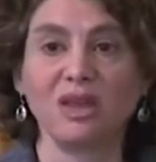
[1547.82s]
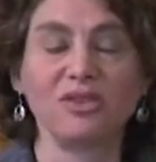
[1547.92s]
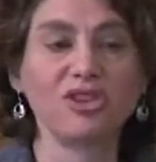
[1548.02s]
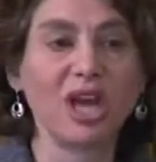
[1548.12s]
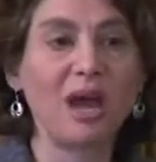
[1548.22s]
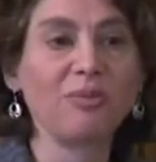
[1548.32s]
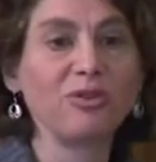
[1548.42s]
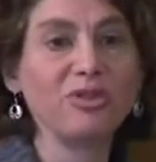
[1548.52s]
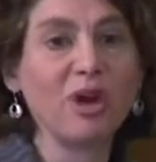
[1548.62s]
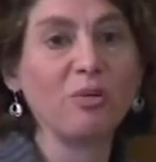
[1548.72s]
In the
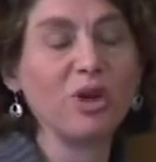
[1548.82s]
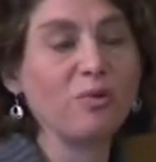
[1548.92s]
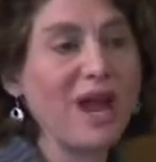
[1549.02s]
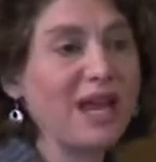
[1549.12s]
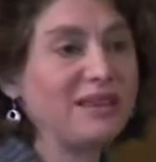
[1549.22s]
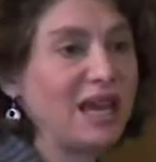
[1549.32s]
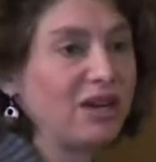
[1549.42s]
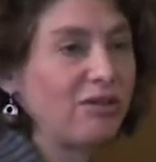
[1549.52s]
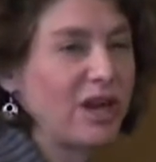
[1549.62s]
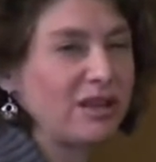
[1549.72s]
chapter that we read,
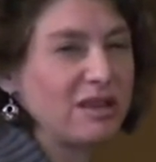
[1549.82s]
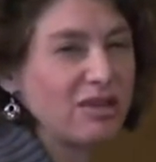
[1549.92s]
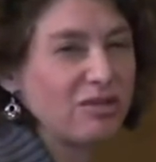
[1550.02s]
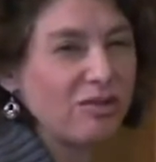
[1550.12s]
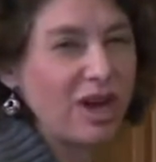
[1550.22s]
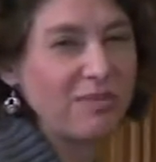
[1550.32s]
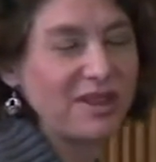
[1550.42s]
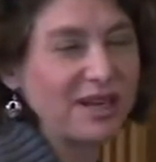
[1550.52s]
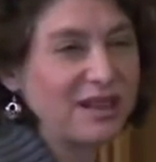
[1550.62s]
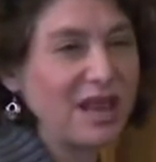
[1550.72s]
Dan Ariely describes
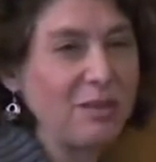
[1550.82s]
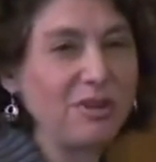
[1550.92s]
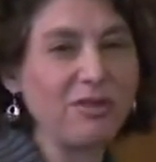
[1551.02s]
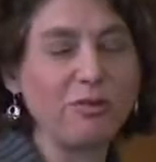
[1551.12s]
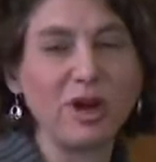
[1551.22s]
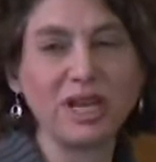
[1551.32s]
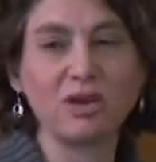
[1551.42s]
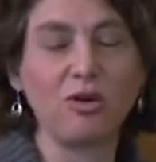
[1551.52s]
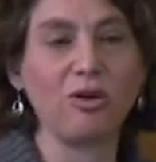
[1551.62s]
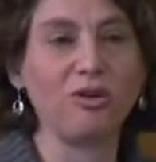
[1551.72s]
an example of what he
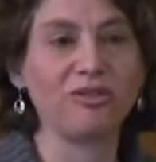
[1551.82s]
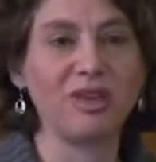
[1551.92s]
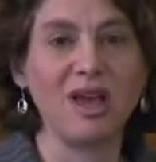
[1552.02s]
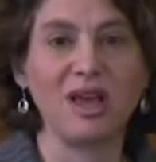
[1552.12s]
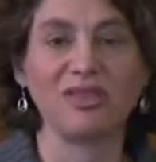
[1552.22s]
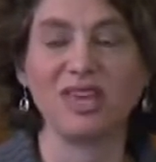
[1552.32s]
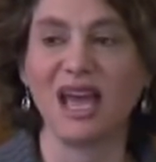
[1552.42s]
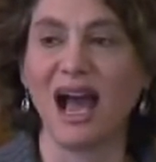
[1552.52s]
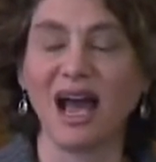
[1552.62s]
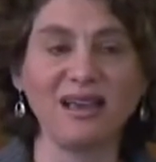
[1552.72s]
calls
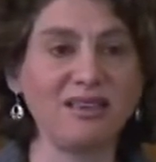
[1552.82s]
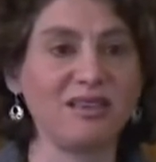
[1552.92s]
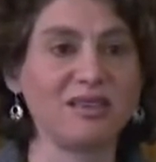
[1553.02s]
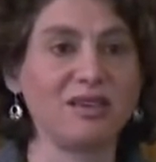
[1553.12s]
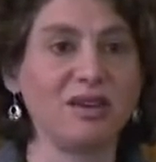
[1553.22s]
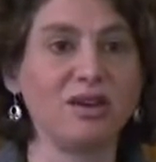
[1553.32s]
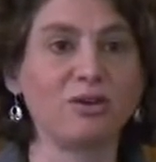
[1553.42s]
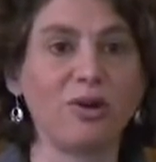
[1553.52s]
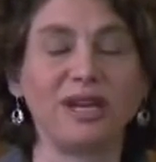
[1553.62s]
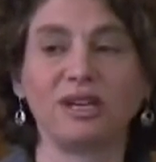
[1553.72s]
the ICE
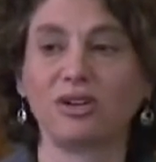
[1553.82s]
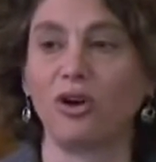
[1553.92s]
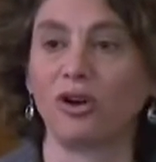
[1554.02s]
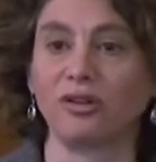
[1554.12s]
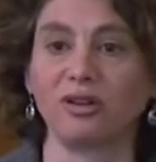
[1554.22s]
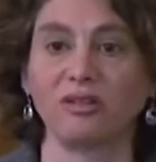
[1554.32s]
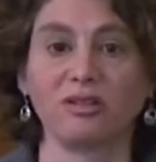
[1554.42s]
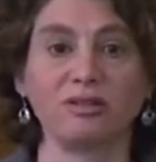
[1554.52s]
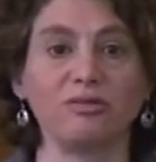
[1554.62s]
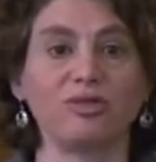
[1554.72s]
credit card
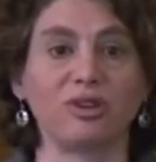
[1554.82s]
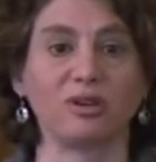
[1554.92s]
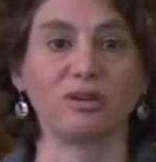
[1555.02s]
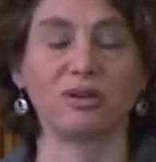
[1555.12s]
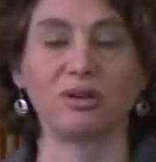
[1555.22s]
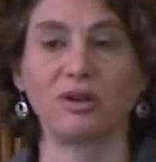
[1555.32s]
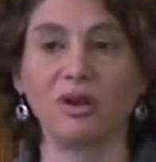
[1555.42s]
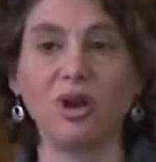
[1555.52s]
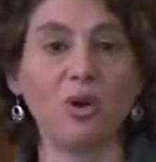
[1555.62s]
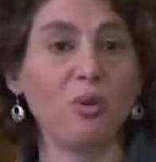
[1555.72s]
solution,
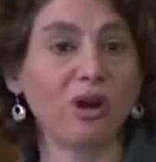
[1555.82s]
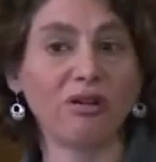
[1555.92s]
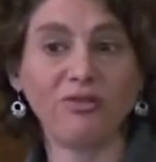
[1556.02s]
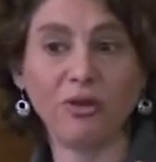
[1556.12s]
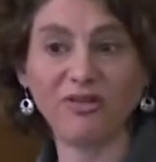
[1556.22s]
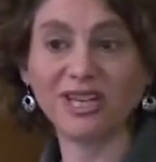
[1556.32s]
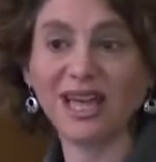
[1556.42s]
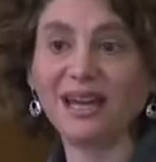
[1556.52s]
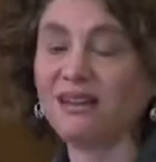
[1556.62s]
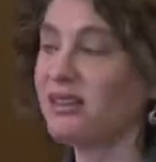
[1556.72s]
where if you have a
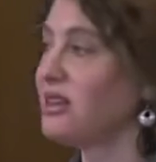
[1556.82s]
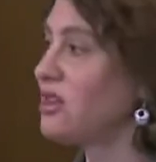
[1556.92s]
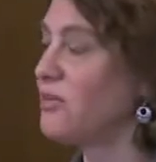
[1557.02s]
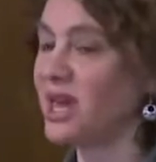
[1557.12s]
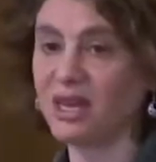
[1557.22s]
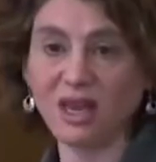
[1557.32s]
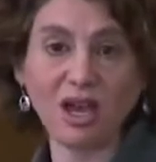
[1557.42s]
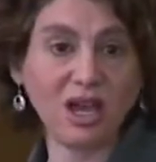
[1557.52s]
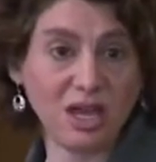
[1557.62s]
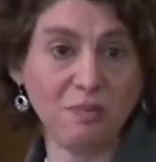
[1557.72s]
tendency to make
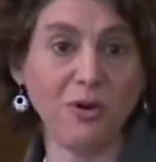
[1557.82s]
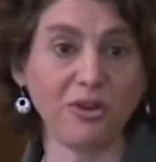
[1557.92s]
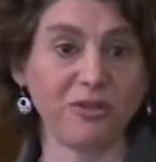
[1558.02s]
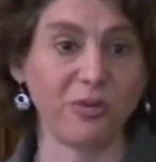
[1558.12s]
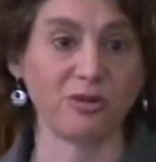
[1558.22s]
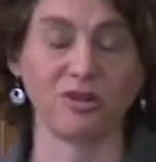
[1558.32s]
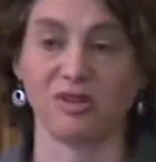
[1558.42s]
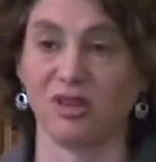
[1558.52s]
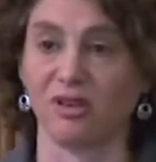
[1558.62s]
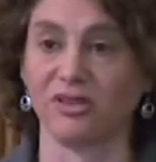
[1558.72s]
impulse
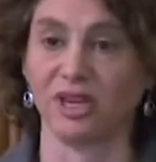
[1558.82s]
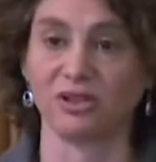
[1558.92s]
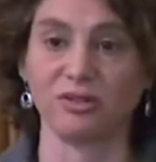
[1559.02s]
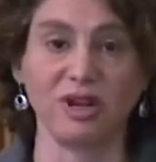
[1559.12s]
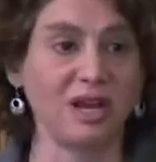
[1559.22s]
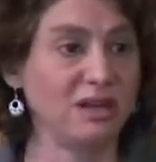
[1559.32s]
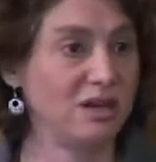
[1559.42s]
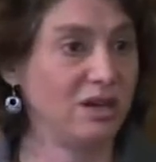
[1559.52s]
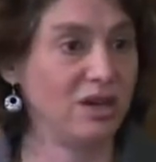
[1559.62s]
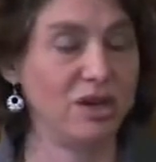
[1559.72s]
purchases on the internet,
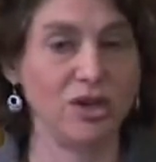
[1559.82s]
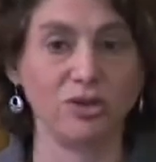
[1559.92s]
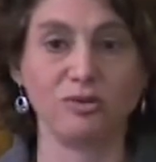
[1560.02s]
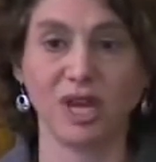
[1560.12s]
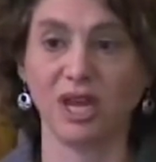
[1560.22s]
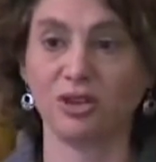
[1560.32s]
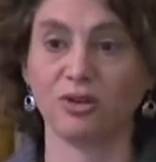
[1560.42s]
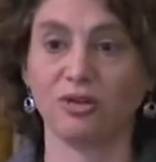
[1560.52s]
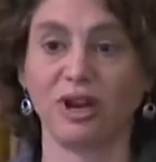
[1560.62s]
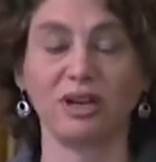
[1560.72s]
you take your
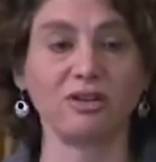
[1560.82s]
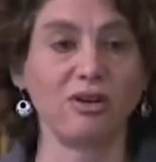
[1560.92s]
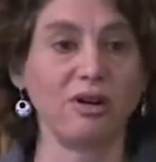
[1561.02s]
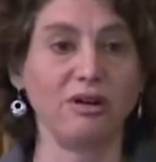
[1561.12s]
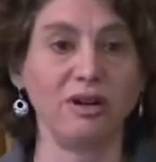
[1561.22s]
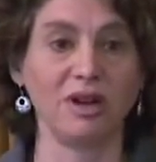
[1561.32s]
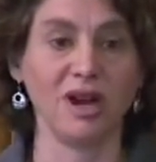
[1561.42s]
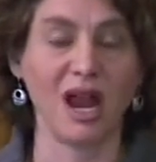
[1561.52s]
credit card